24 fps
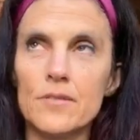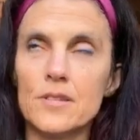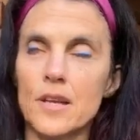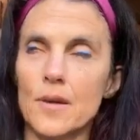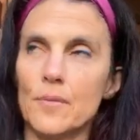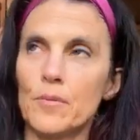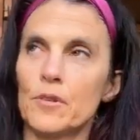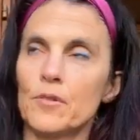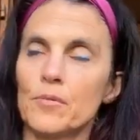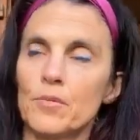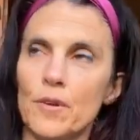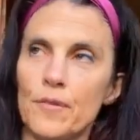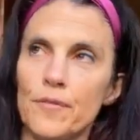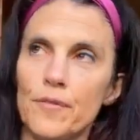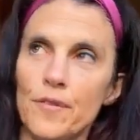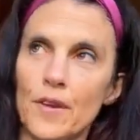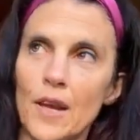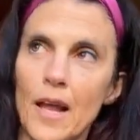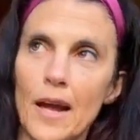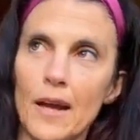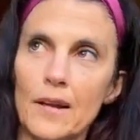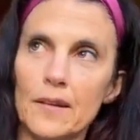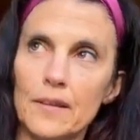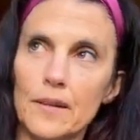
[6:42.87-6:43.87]
I was able to
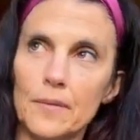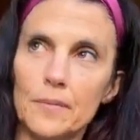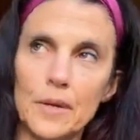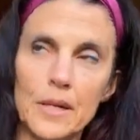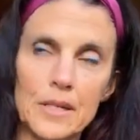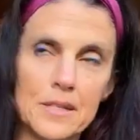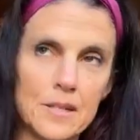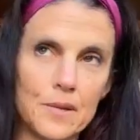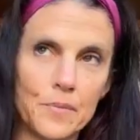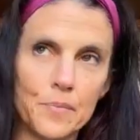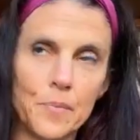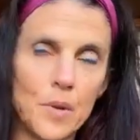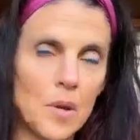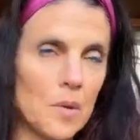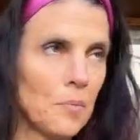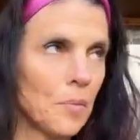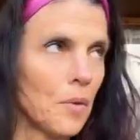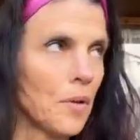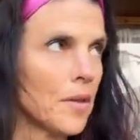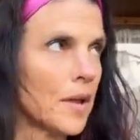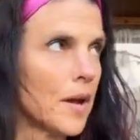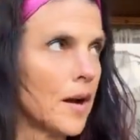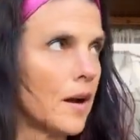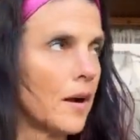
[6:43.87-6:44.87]
reflect. I met some
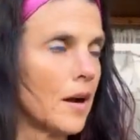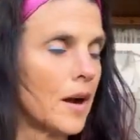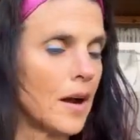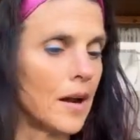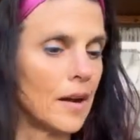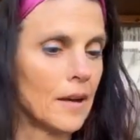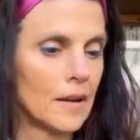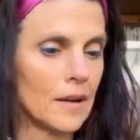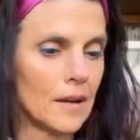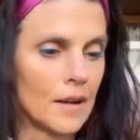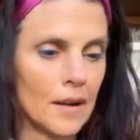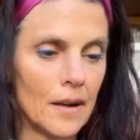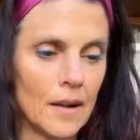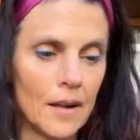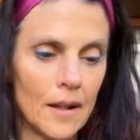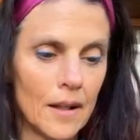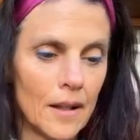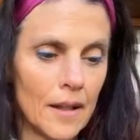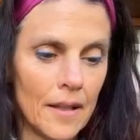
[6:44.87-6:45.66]
people there, and